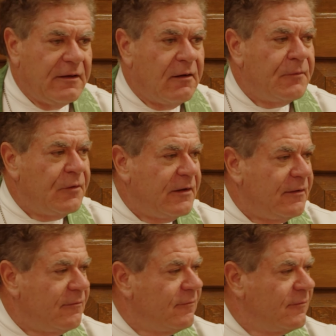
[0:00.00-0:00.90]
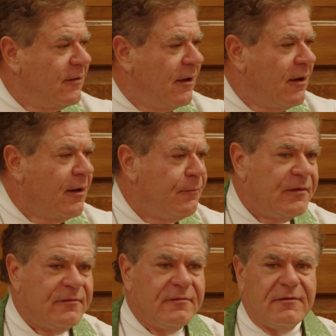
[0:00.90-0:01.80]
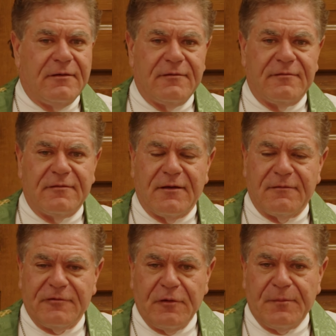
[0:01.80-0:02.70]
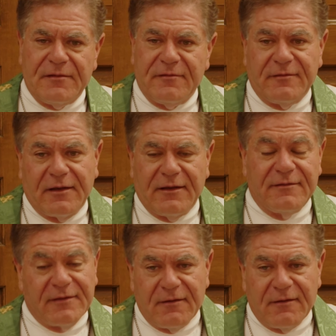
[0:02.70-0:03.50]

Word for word: Dale Moody hung up his, his shoe business, I guess.